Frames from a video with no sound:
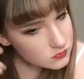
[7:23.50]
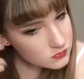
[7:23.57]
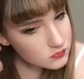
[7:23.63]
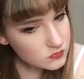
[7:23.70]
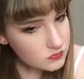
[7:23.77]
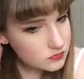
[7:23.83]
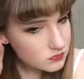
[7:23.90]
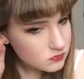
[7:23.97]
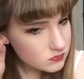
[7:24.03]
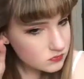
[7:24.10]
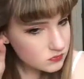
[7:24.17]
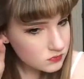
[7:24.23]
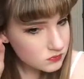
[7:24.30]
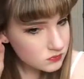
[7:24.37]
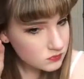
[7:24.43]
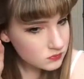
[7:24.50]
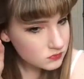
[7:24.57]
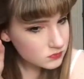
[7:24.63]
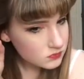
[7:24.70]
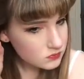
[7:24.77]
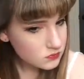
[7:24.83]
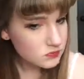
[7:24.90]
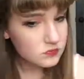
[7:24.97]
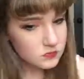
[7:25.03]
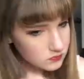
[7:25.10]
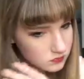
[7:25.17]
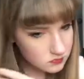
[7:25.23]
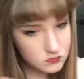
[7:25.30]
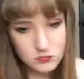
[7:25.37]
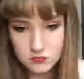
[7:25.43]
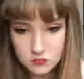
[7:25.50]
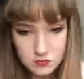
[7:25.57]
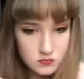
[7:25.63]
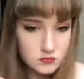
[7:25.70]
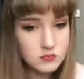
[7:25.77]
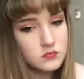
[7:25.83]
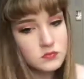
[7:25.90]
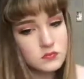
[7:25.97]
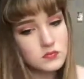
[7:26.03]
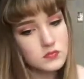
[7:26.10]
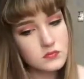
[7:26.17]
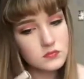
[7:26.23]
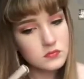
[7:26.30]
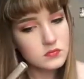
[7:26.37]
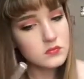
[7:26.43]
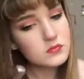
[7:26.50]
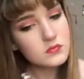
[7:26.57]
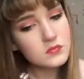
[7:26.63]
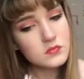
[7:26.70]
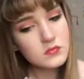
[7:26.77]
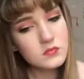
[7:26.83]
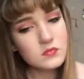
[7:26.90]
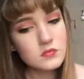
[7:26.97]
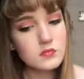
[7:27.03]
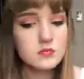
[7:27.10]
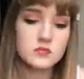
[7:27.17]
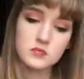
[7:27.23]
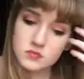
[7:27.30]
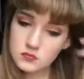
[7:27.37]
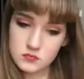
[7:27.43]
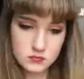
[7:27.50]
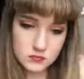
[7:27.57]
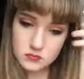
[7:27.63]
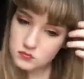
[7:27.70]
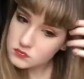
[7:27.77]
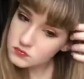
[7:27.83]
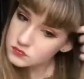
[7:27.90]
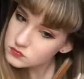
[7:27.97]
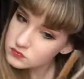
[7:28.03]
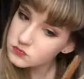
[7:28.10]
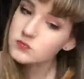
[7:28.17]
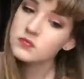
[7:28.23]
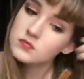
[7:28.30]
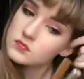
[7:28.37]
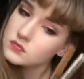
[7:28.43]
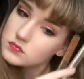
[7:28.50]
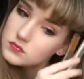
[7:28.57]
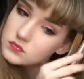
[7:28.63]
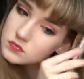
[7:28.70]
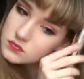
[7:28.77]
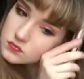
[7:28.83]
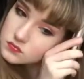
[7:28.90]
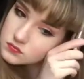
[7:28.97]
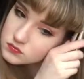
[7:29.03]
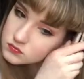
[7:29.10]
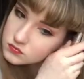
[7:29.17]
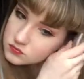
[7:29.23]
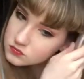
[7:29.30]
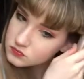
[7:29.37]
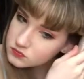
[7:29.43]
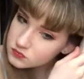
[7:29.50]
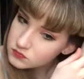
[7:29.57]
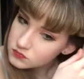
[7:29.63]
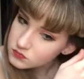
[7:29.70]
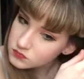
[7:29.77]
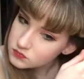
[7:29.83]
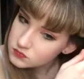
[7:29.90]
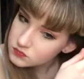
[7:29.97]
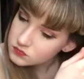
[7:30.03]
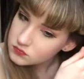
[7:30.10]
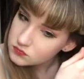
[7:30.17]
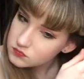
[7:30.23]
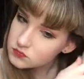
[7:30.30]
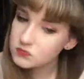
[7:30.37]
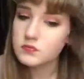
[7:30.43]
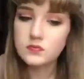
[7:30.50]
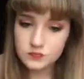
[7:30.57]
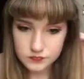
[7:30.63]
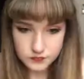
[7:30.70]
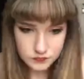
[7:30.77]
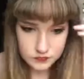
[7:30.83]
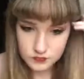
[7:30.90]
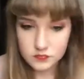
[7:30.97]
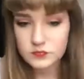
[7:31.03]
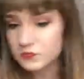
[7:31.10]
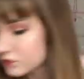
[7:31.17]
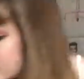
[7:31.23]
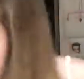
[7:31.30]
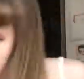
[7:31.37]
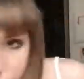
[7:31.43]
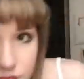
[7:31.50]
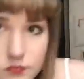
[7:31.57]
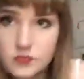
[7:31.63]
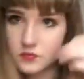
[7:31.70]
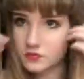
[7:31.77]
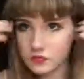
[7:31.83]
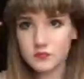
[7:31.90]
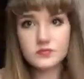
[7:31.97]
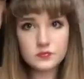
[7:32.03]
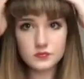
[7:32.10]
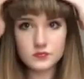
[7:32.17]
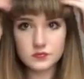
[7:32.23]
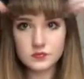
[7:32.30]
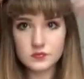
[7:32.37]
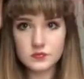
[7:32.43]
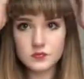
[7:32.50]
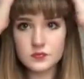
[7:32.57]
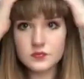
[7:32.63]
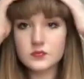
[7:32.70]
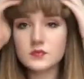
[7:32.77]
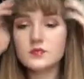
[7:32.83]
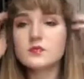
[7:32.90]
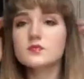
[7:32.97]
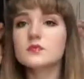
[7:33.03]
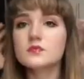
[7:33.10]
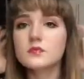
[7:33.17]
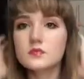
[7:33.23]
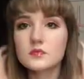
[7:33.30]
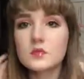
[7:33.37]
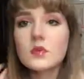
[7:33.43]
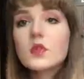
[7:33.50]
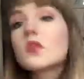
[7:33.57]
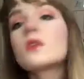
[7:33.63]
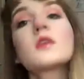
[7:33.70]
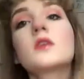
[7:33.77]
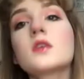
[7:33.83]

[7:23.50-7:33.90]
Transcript: then I like to curl the little sides so they kind of aren't just so straight and flat against my face, because I think it makes my face look really like angular. So there's Rebecca.